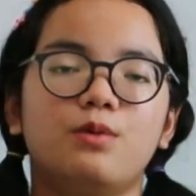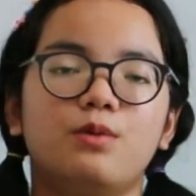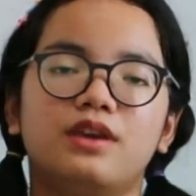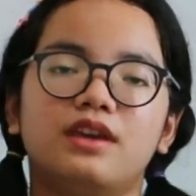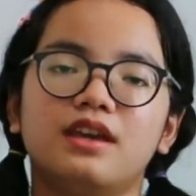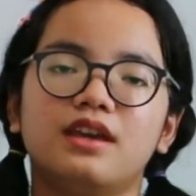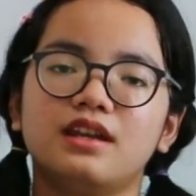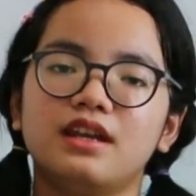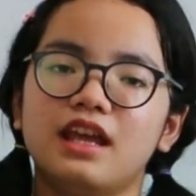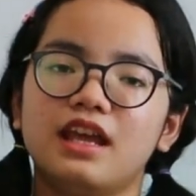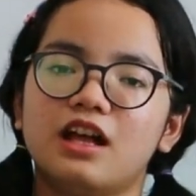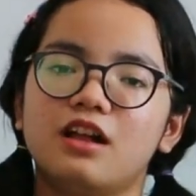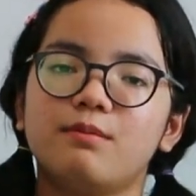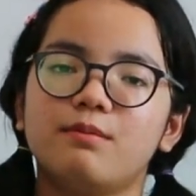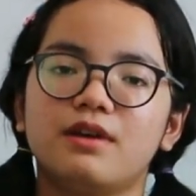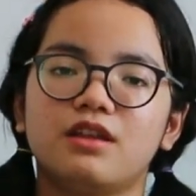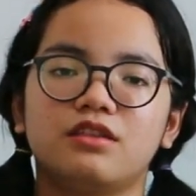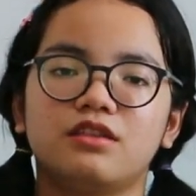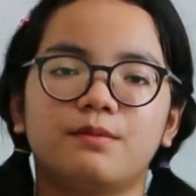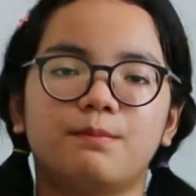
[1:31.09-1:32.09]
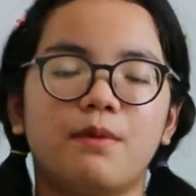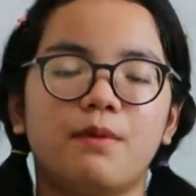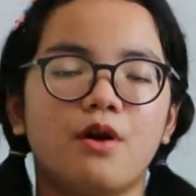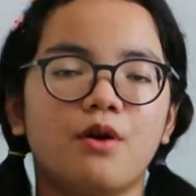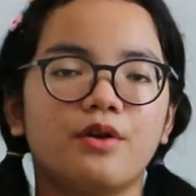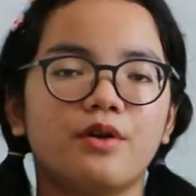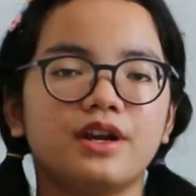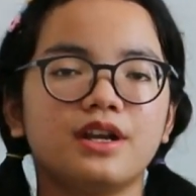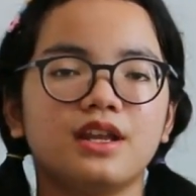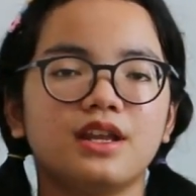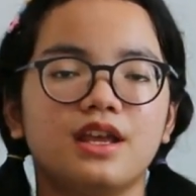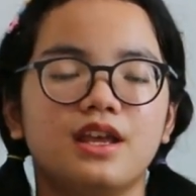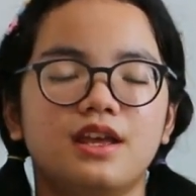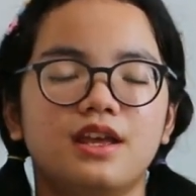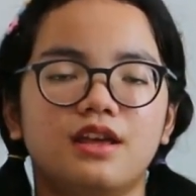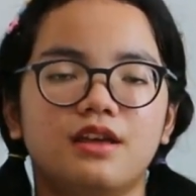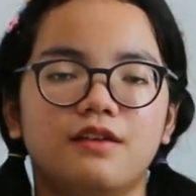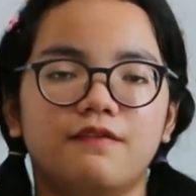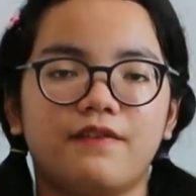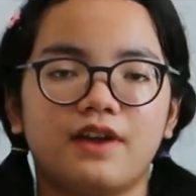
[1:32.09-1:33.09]
We can help and support
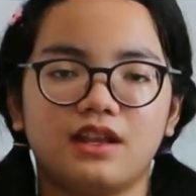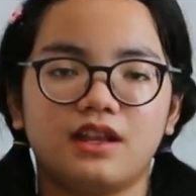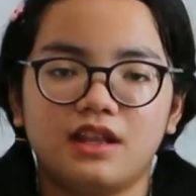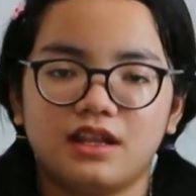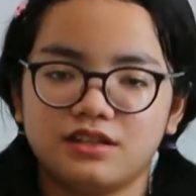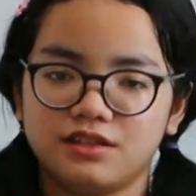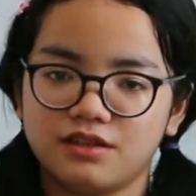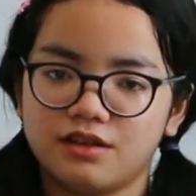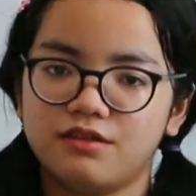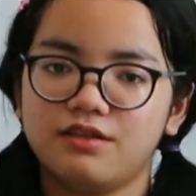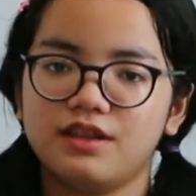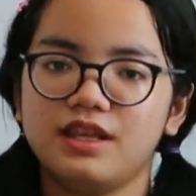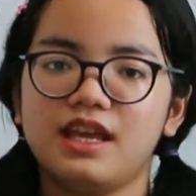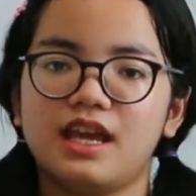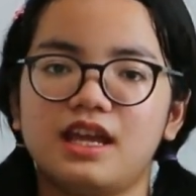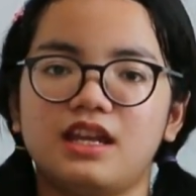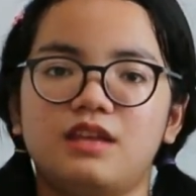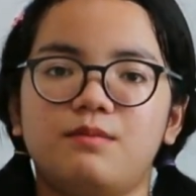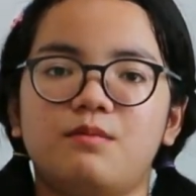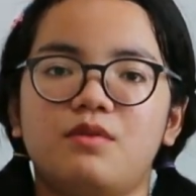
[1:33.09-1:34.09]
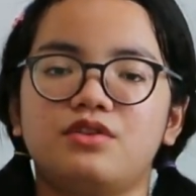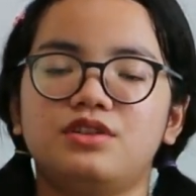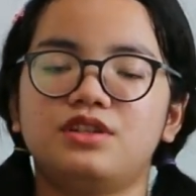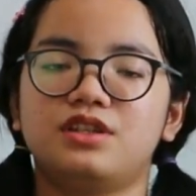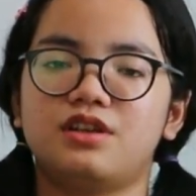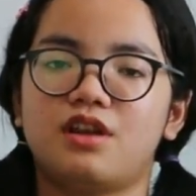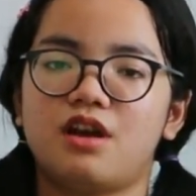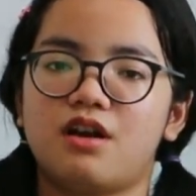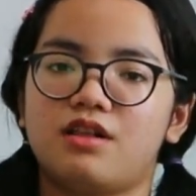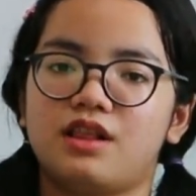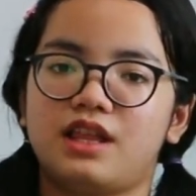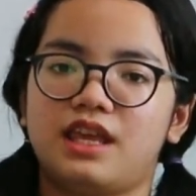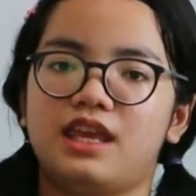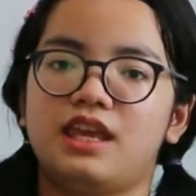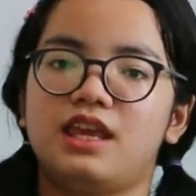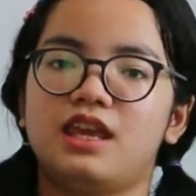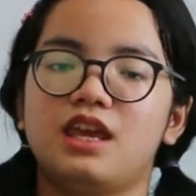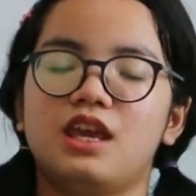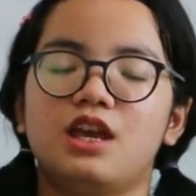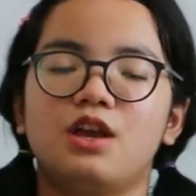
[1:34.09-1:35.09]
financially and
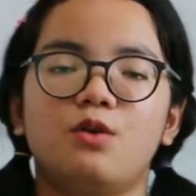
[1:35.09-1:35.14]
emotionally.